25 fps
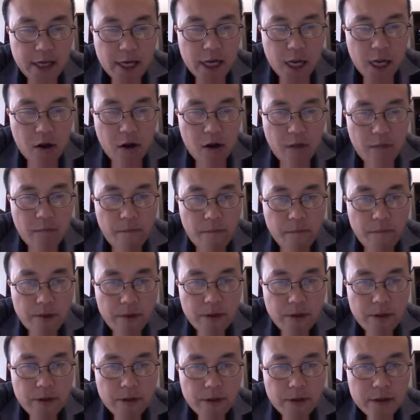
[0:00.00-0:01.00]

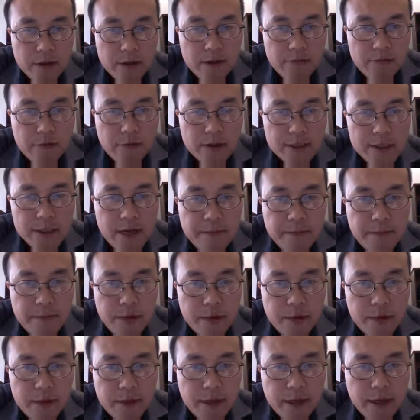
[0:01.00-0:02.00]
And for
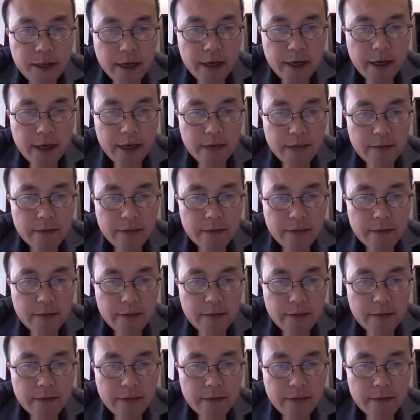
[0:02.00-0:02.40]
example, the